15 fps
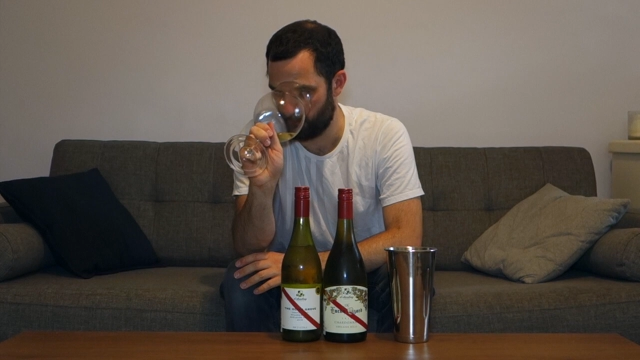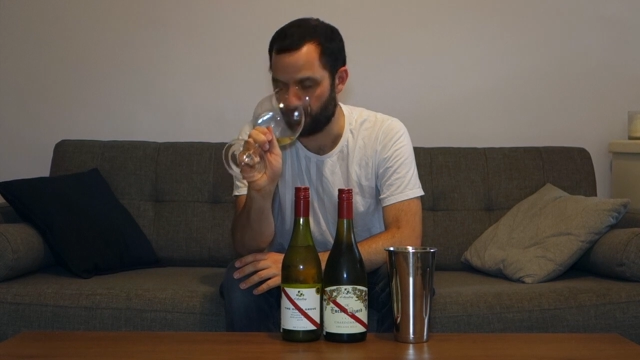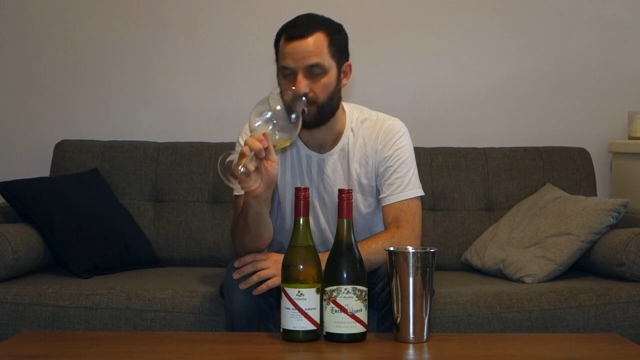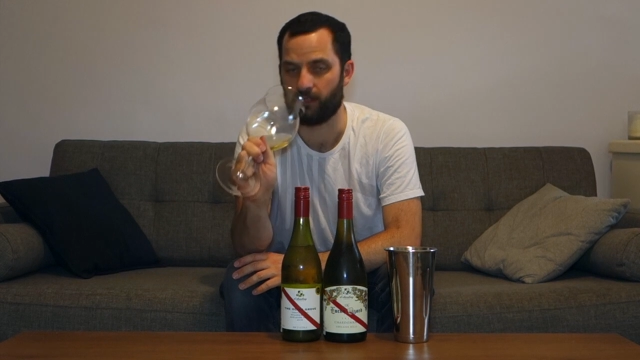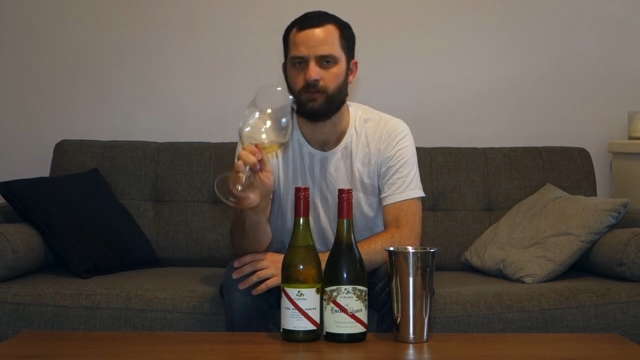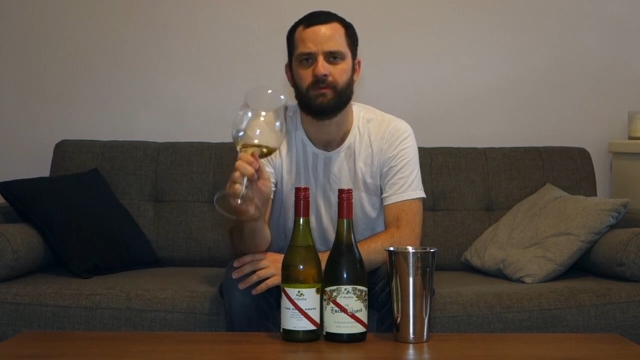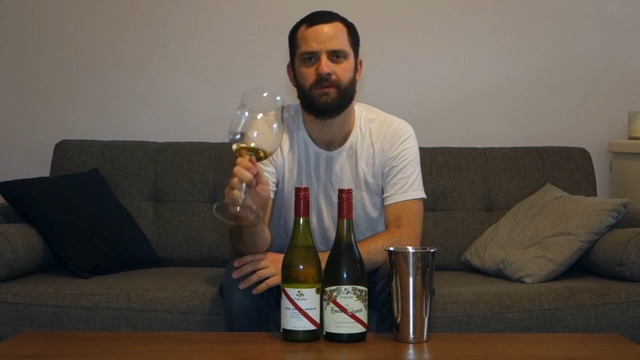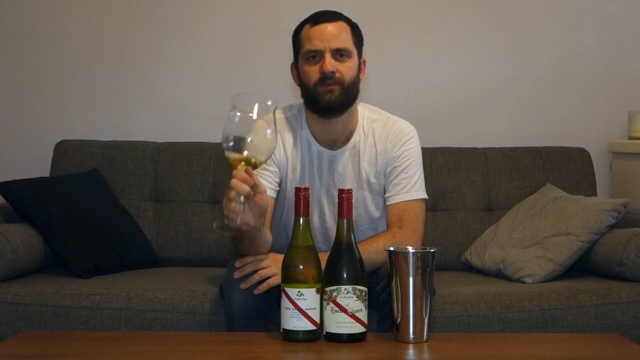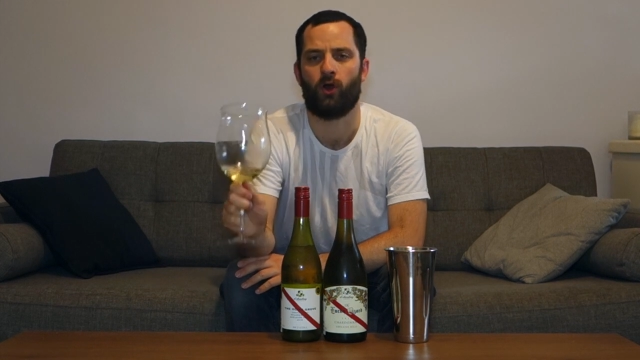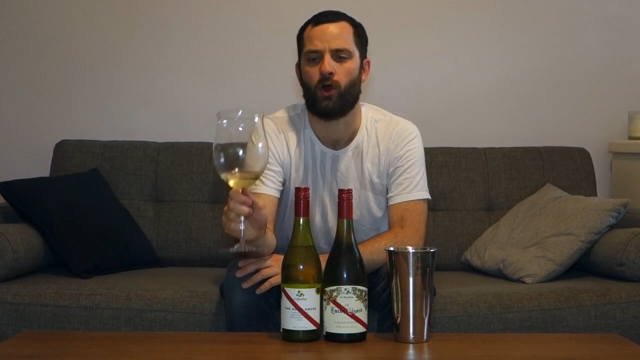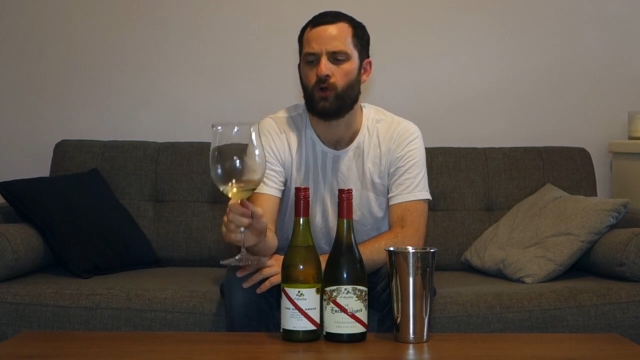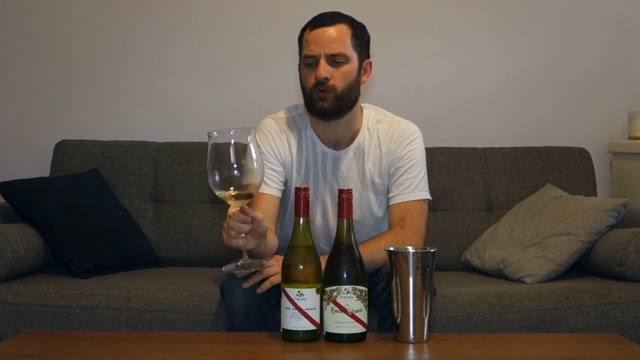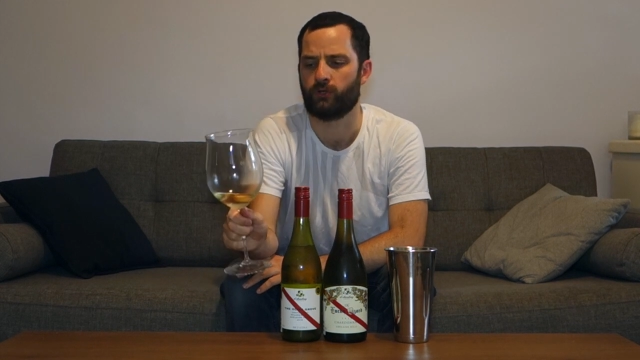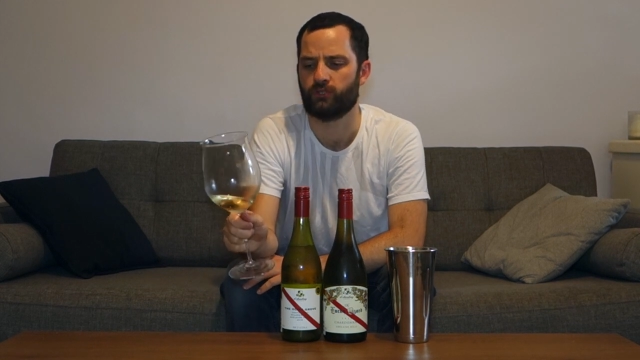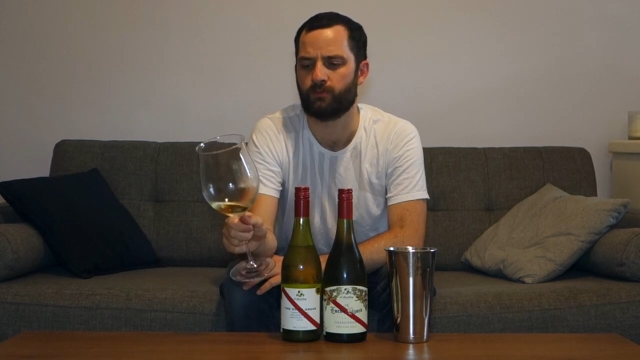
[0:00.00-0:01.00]
A little bit of
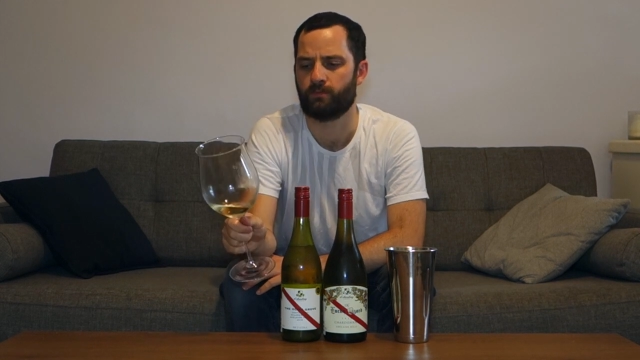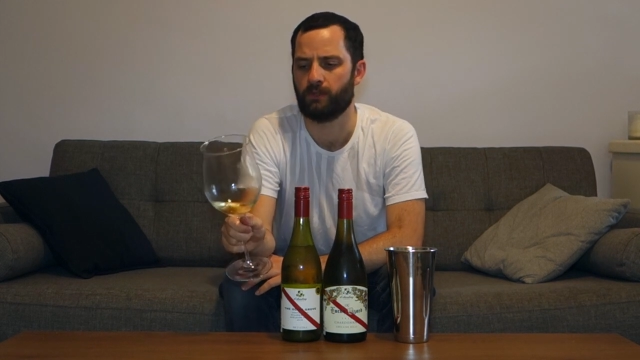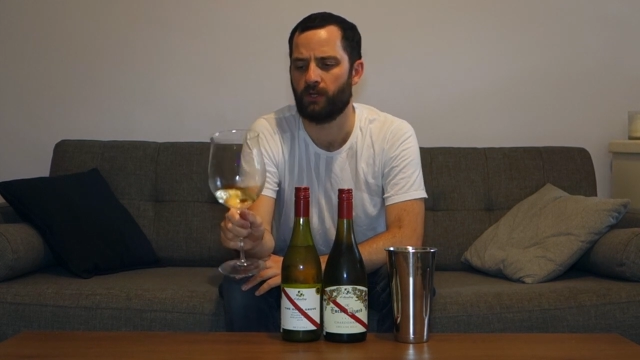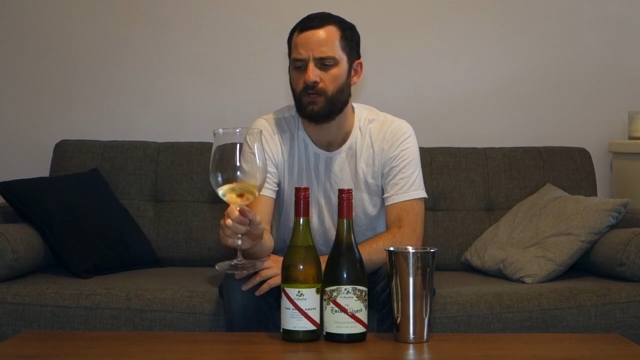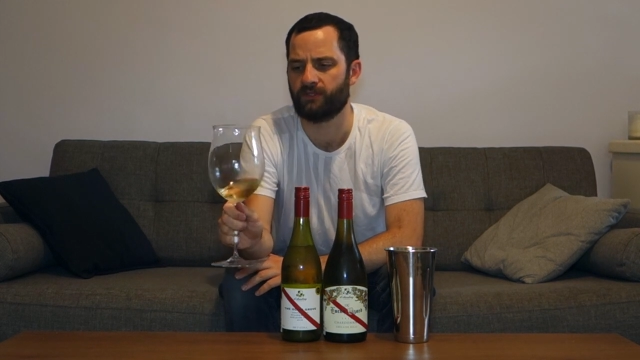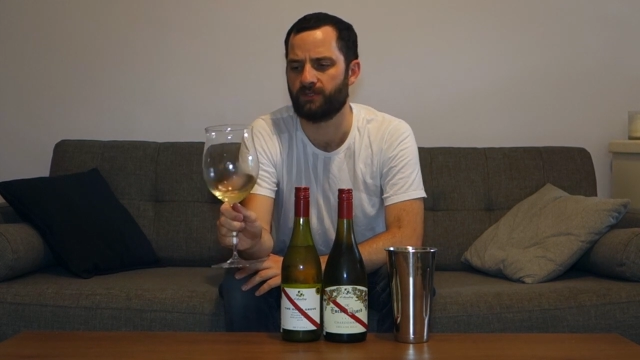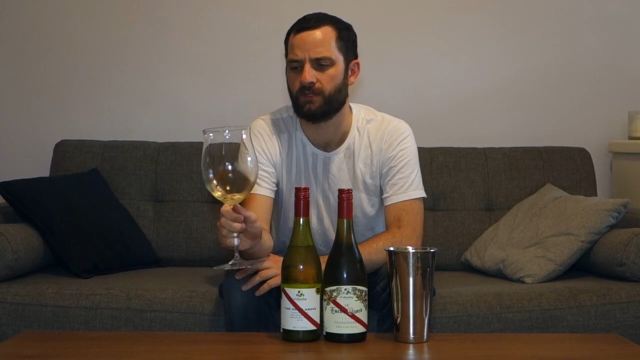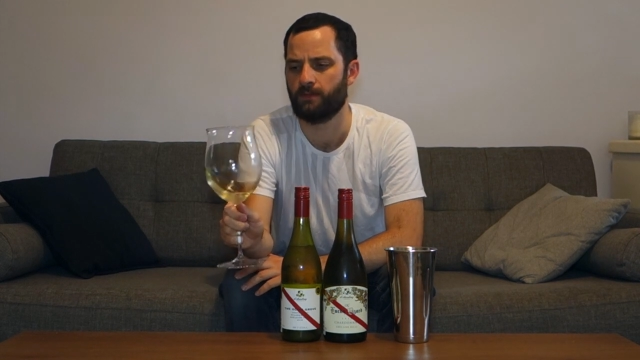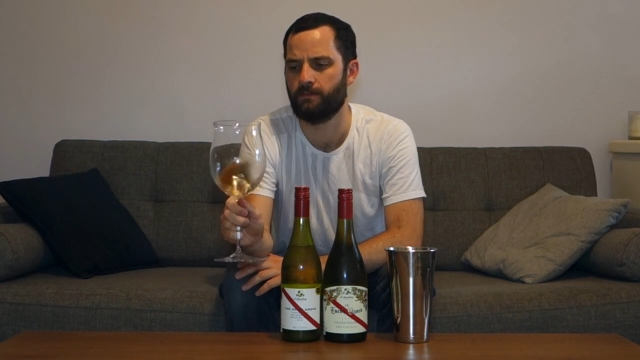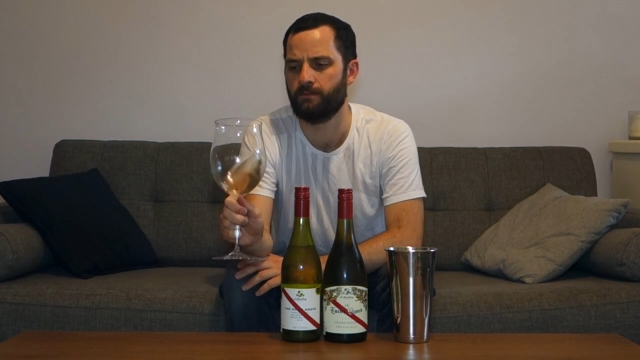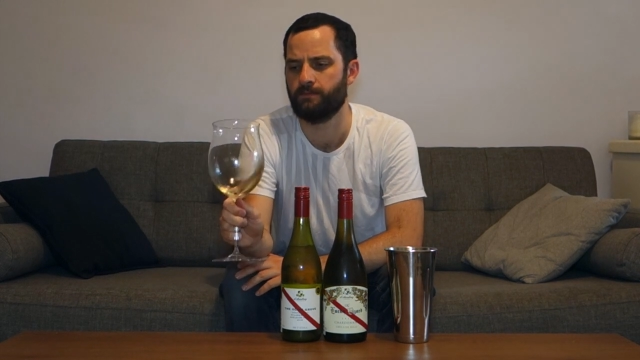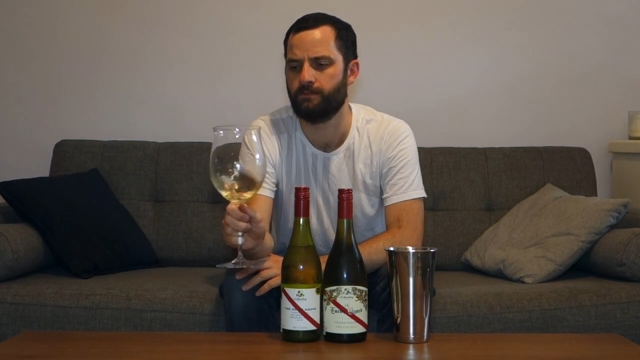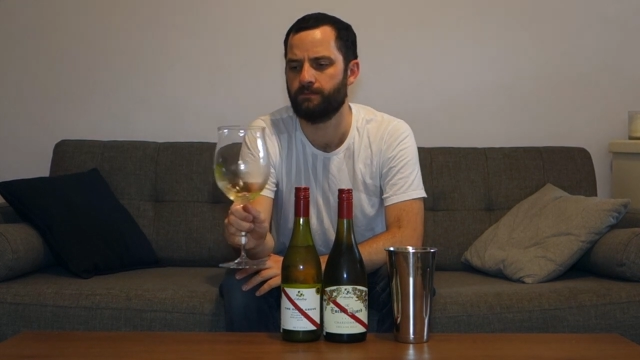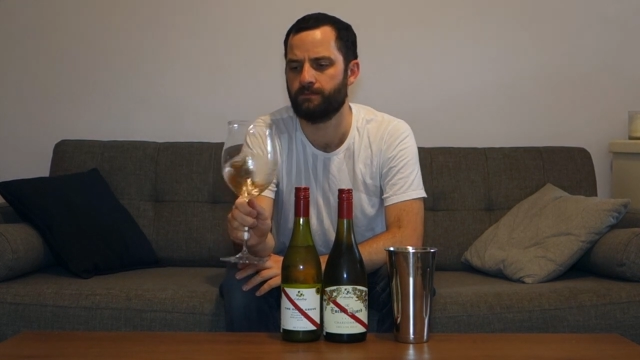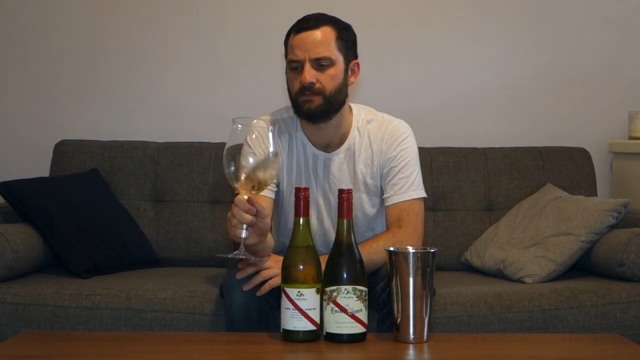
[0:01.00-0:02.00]
orange
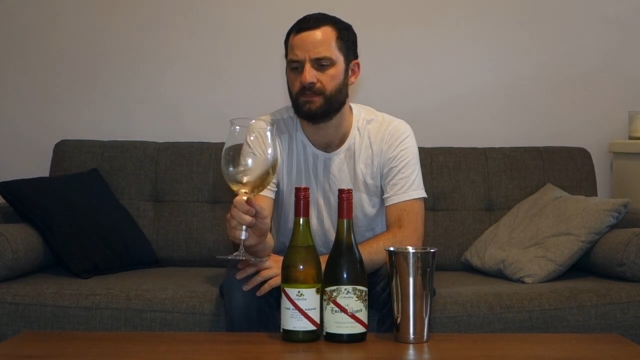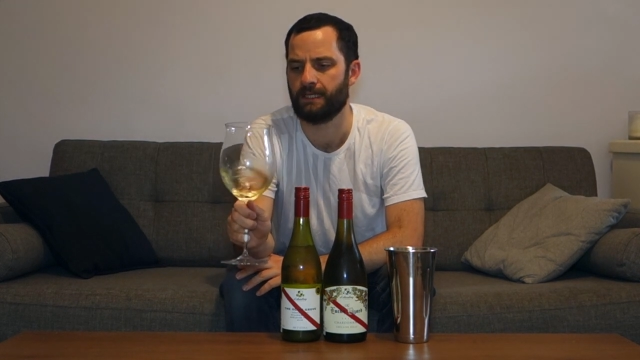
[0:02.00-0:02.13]
blossom